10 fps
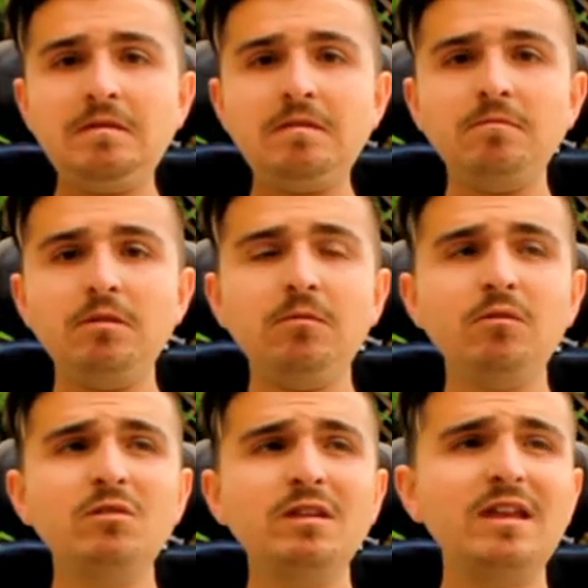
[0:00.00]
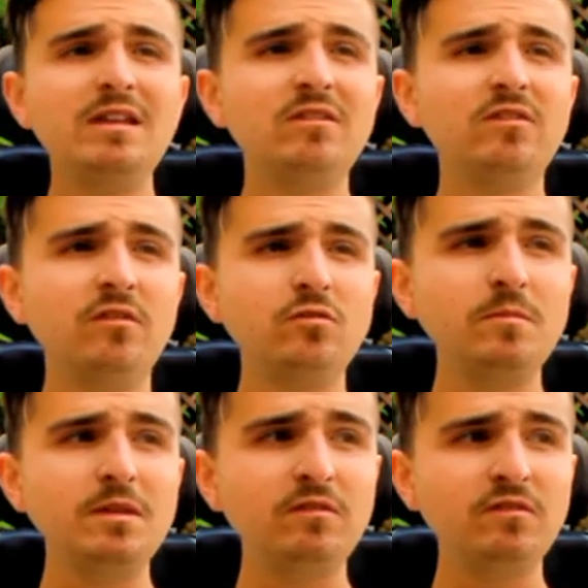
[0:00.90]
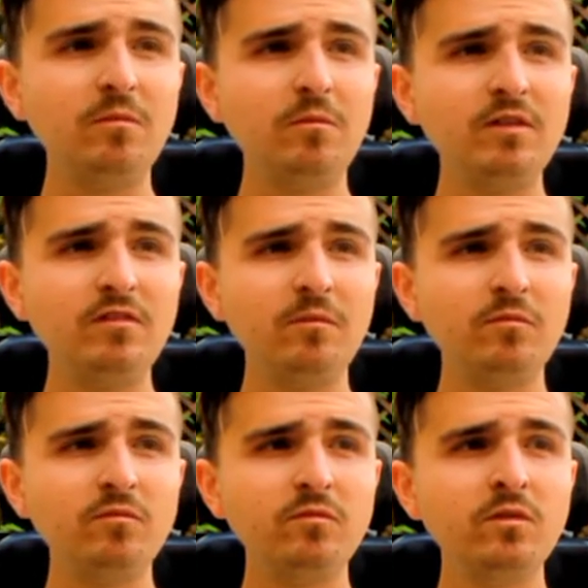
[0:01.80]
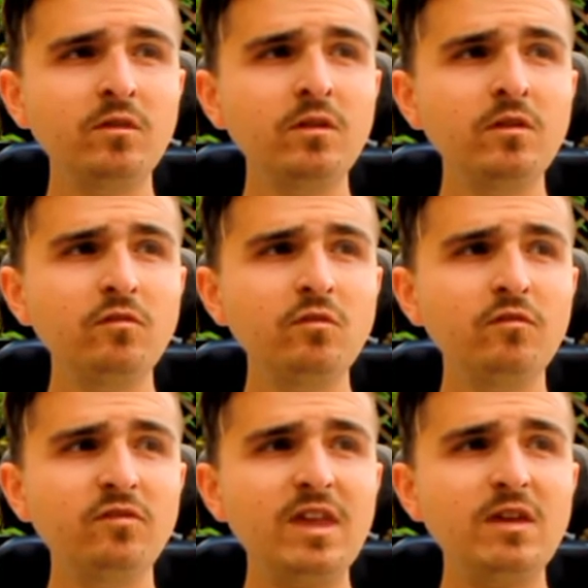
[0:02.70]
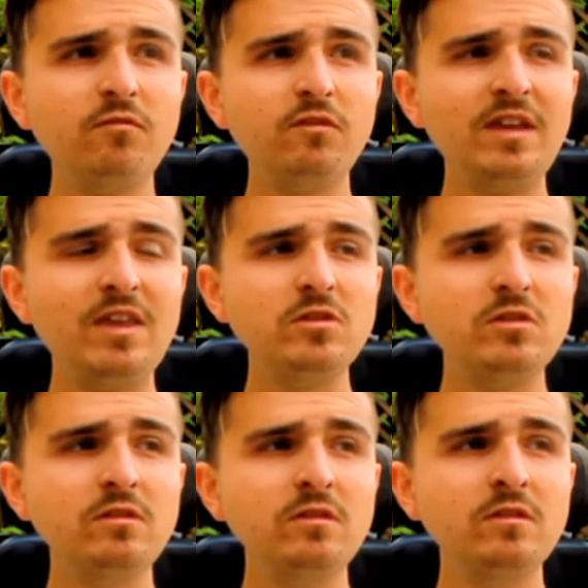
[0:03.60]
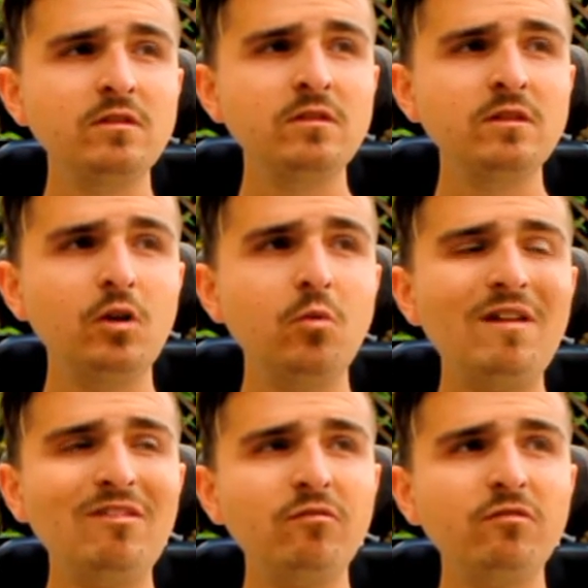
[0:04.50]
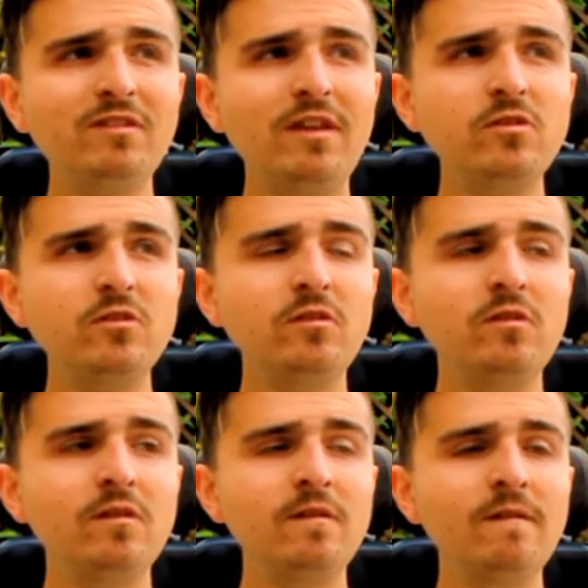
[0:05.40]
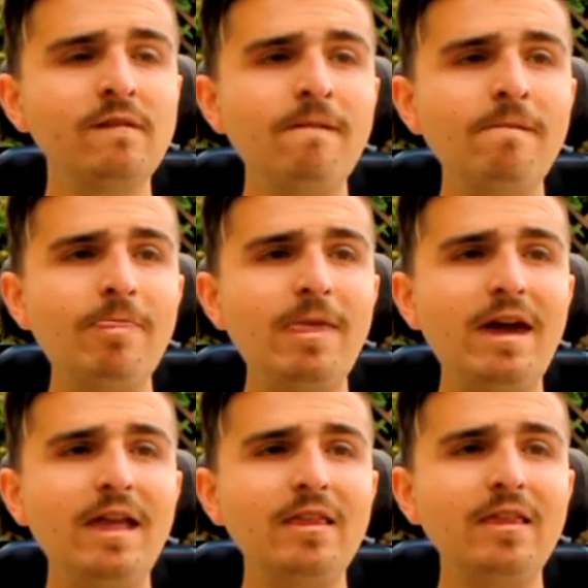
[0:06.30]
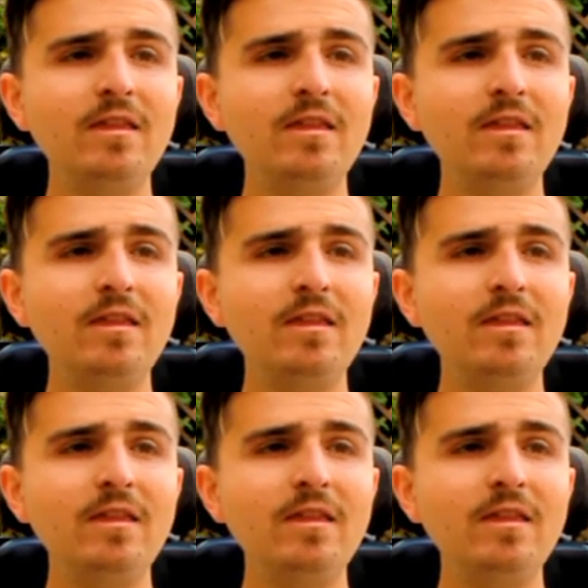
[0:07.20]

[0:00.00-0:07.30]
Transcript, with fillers: But we're all addicted to social media in some way, some sort of seek for attention, quest for attention. And,